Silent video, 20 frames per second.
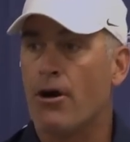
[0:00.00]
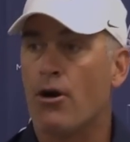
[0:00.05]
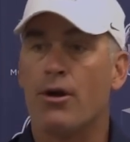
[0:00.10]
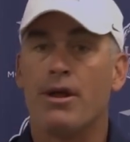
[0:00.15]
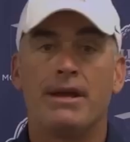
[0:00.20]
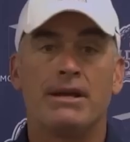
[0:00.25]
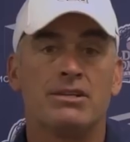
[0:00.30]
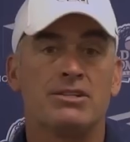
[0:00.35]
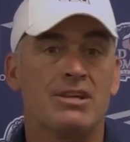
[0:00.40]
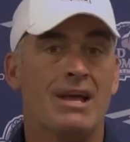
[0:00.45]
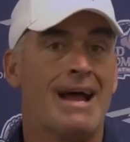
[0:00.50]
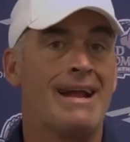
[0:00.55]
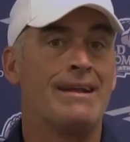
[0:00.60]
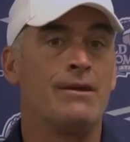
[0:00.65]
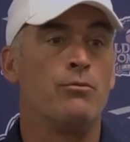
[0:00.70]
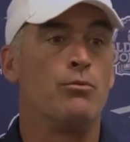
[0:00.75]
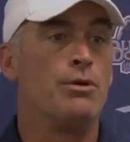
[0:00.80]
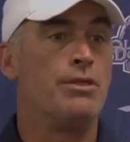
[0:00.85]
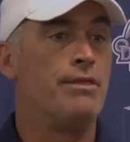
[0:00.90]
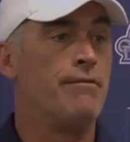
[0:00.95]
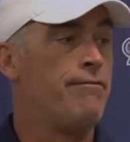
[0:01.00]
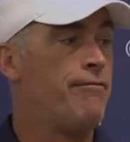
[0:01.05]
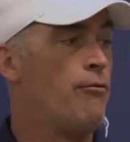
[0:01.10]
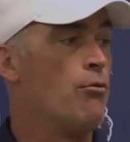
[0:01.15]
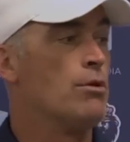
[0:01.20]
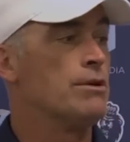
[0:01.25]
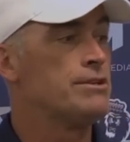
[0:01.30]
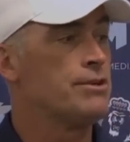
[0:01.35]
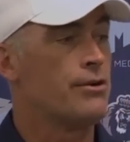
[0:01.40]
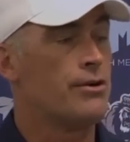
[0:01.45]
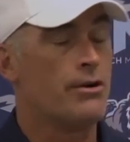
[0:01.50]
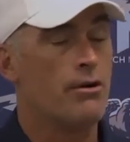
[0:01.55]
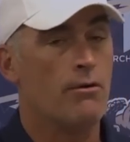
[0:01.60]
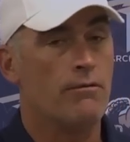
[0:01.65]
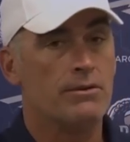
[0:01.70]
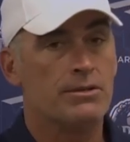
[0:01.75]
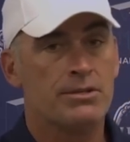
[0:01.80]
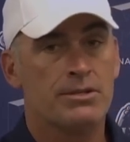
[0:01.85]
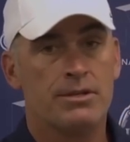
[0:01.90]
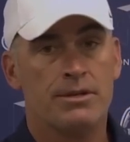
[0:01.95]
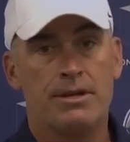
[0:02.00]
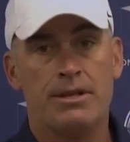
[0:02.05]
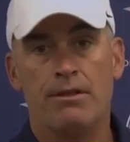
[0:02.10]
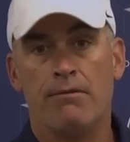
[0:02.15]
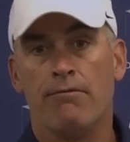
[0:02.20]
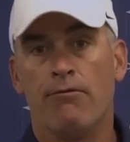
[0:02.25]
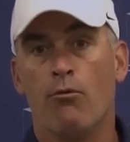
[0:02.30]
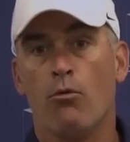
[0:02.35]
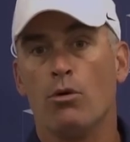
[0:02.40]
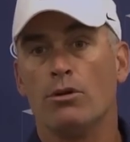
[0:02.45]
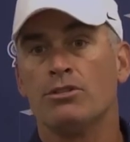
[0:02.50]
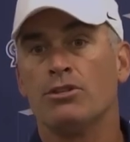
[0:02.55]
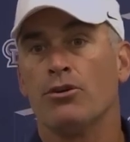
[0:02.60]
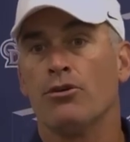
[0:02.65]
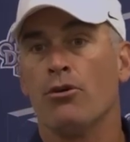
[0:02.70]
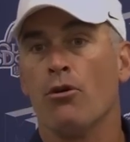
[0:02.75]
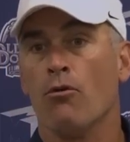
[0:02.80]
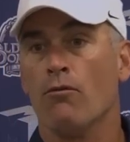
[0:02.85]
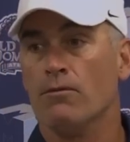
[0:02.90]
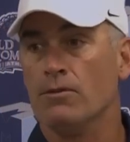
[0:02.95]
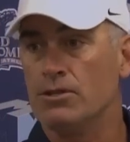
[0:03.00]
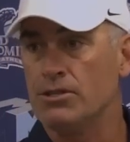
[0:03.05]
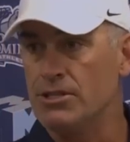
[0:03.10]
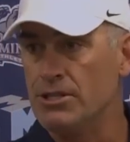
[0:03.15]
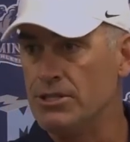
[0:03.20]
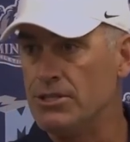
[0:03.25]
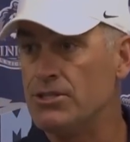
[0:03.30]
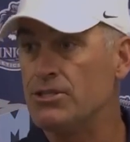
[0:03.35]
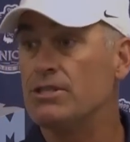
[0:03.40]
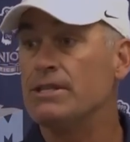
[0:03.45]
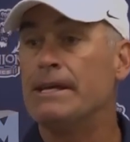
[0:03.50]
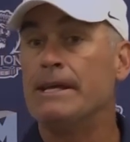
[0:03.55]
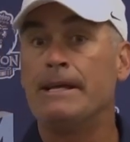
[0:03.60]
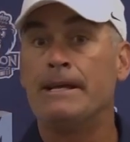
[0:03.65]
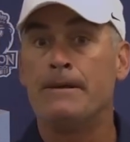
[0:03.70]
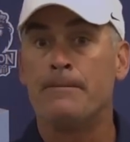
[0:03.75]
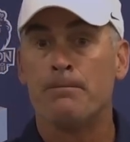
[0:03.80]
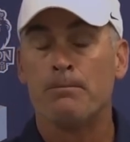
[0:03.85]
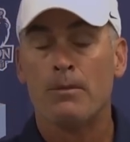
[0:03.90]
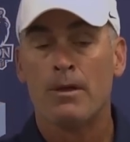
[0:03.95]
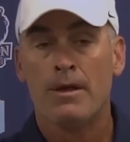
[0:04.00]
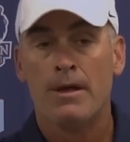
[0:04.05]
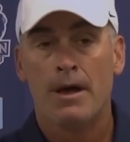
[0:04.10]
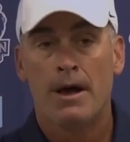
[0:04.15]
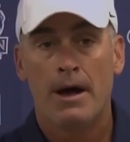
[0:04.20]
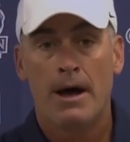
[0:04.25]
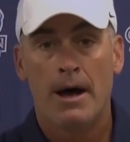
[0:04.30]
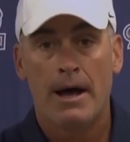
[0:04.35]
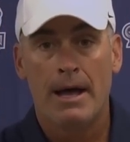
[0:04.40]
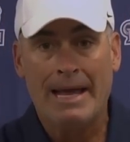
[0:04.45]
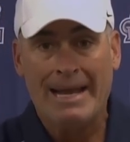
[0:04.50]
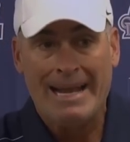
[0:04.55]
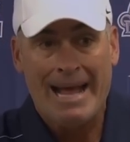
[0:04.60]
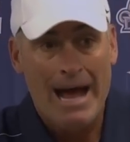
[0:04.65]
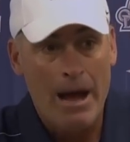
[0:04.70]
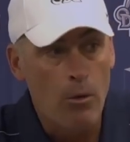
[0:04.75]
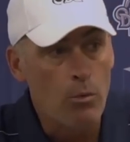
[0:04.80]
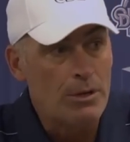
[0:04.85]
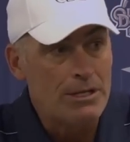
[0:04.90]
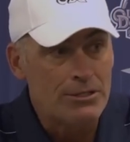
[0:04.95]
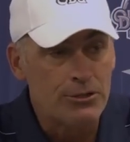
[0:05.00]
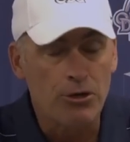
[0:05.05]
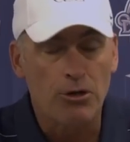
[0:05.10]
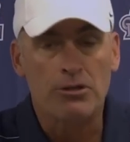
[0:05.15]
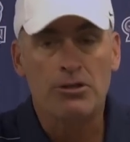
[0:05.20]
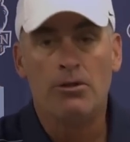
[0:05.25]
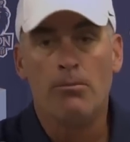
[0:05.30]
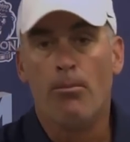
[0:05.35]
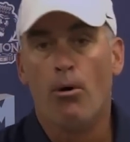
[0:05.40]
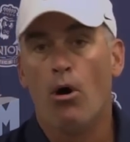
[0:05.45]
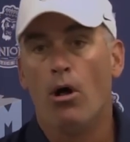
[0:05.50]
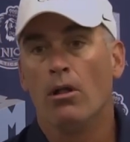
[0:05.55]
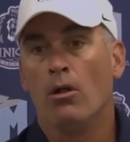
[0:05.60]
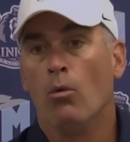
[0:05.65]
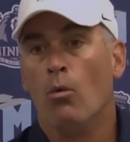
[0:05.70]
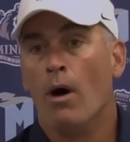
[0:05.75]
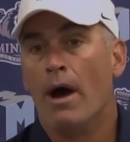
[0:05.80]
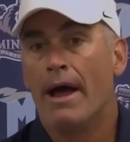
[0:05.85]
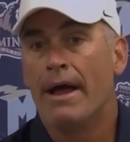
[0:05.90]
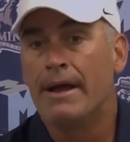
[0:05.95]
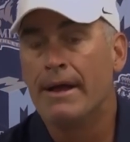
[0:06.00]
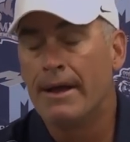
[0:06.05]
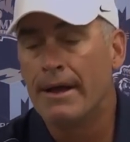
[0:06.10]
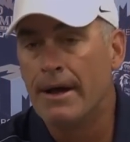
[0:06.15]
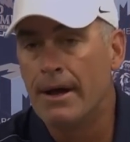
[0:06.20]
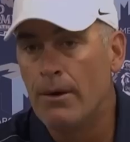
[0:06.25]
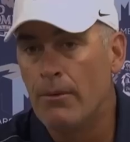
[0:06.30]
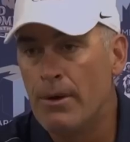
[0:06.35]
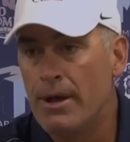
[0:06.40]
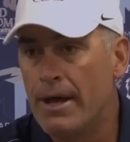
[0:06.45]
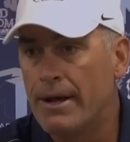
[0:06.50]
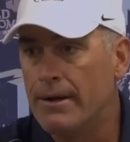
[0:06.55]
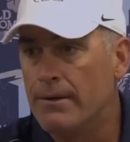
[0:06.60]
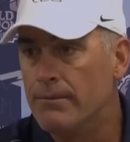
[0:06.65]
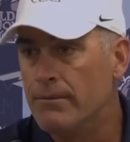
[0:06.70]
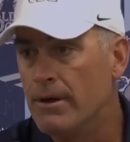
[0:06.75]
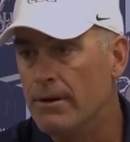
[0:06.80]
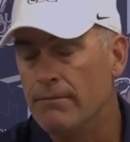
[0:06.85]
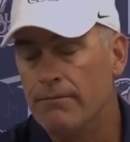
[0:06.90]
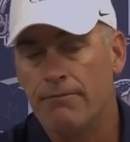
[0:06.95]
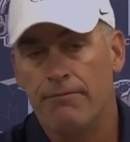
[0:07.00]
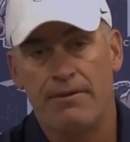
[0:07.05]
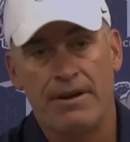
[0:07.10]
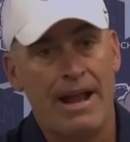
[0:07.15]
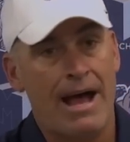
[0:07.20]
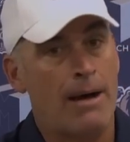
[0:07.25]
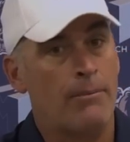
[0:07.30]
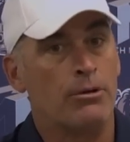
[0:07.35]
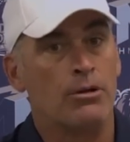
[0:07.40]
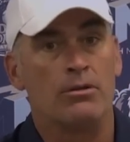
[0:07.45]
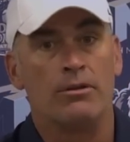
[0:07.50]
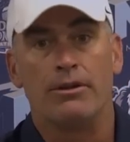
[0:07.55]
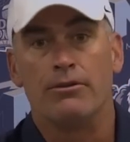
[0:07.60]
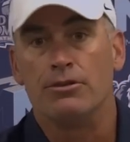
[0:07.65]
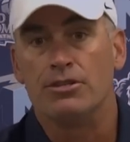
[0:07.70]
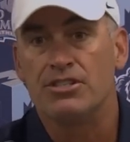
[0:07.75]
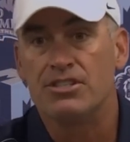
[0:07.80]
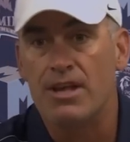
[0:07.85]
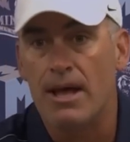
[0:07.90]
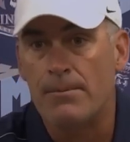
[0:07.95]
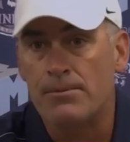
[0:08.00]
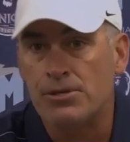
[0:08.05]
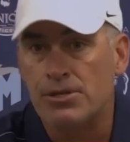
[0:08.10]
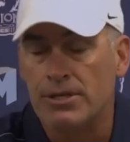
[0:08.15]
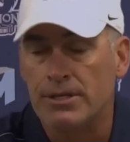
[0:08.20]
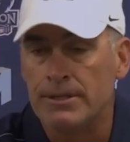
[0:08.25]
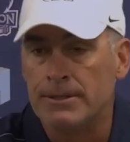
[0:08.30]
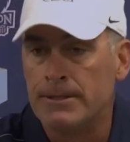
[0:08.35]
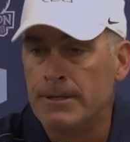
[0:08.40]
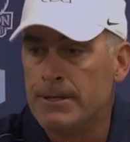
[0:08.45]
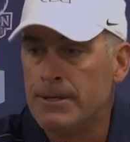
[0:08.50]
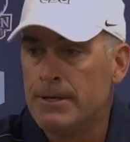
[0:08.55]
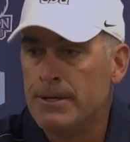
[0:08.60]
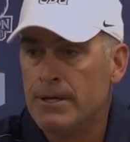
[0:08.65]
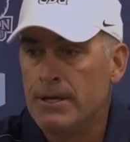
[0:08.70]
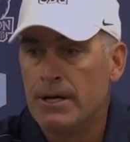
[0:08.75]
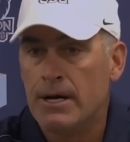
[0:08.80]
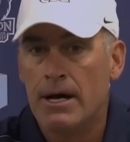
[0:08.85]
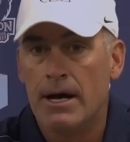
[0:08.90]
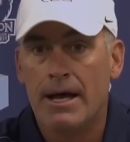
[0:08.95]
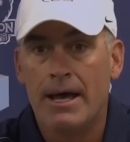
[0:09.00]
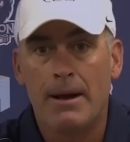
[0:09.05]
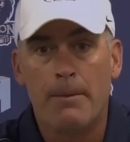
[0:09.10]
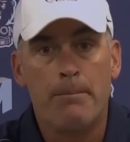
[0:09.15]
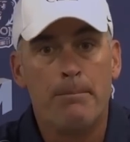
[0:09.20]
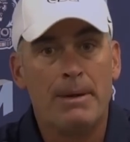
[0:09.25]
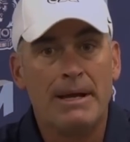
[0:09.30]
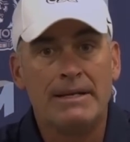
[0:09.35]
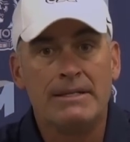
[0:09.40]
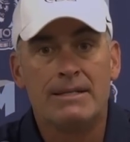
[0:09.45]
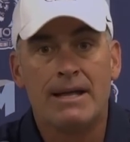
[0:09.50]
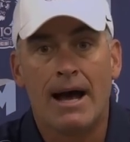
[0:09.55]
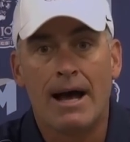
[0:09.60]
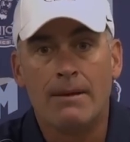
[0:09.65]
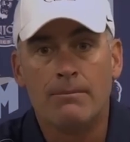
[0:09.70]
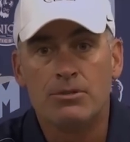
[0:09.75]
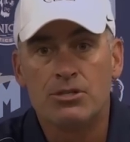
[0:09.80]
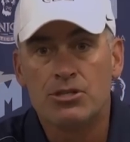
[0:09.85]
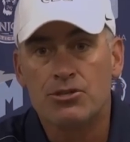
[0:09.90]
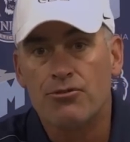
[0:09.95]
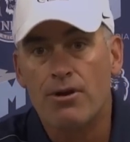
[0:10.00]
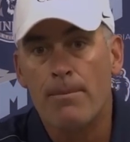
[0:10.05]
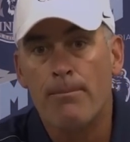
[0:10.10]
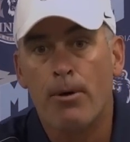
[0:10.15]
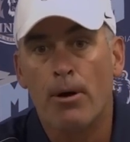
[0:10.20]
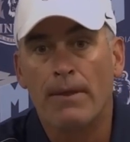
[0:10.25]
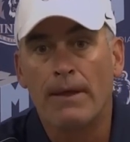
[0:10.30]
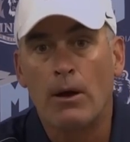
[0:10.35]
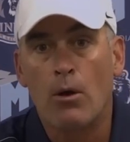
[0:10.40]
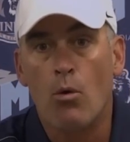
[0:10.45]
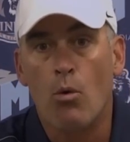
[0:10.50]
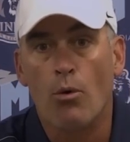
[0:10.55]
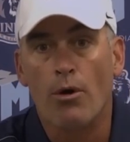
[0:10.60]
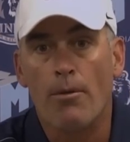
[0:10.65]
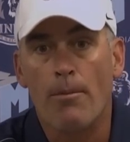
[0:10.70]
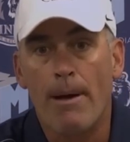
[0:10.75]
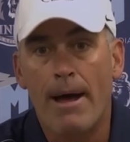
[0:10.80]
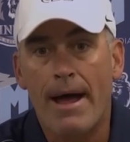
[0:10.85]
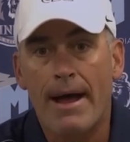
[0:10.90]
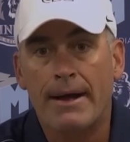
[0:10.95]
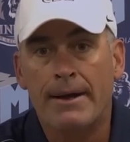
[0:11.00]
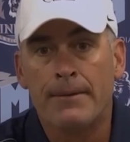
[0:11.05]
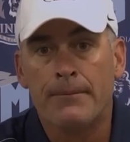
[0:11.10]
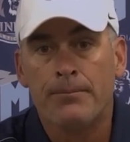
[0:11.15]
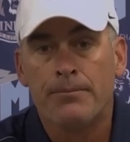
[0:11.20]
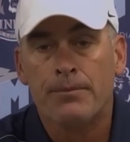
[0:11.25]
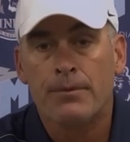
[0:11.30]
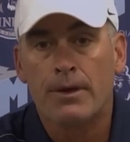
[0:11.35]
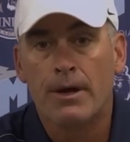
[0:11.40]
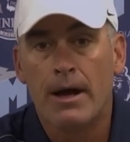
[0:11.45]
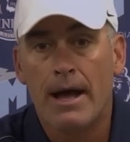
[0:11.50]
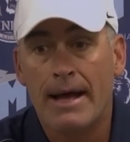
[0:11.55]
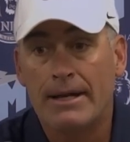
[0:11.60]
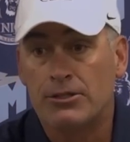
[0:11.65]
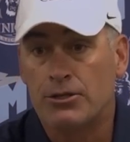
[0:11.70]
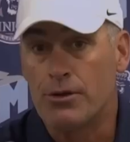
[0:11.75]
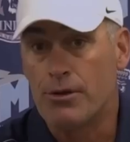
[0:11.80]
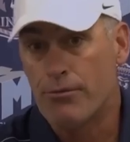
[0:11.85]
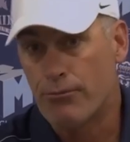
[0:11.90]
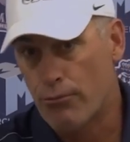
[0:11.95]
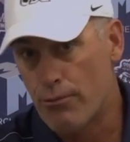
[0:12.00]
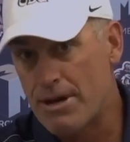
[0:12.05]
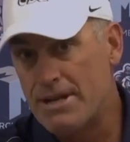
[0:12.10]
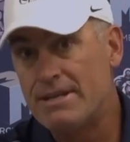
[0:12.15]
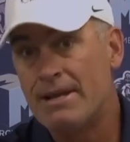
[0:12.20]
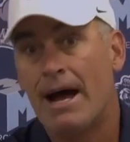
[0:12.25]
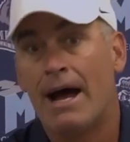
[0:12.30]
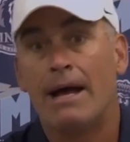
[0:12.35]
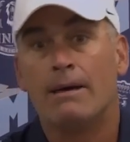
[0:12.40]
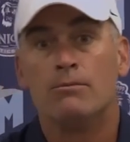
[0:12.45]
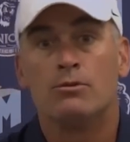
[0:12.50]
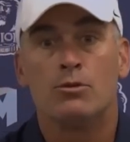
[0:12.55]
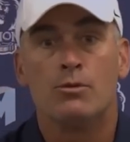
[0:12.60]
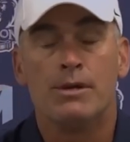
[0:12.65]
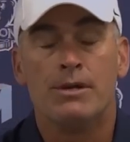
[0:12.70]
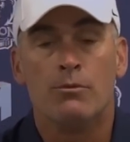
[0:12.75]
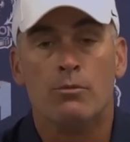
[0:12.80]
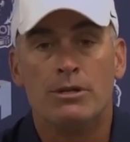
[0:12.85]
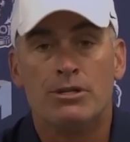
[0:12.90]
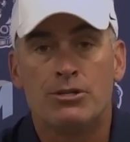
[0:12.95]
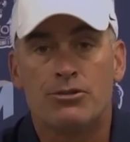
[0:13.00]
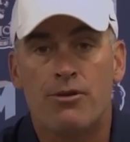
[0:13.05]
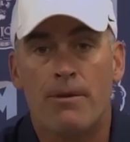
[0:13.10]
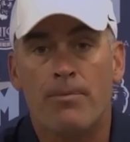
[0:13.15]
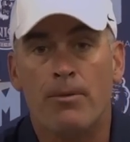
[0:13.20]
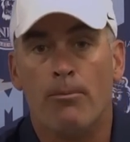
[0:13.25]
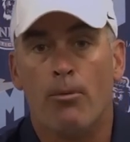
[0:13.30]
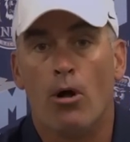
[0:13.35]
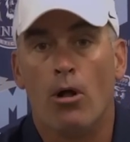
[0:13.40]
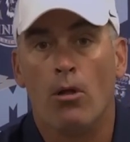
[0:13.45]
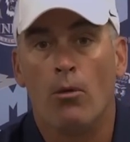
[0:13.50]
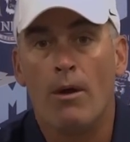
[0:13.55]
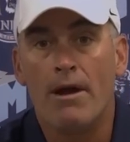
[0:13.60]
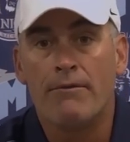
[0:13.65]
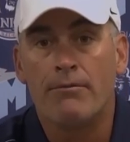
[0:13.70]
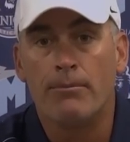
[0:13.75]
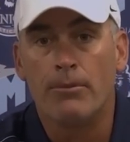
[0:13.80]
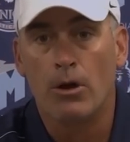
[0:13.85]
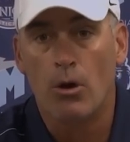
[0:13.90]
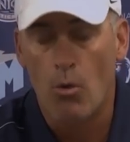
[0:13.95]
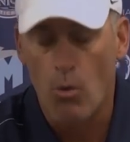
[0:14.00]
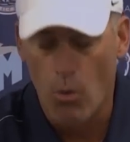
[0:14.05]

very excited with the 4 turnovers, and the 4 turnovers to see and how we took the ball away. We had a phenomenal interception, had a big-time strip on the quarterback. Actually, 3 times we stripped the ball away from the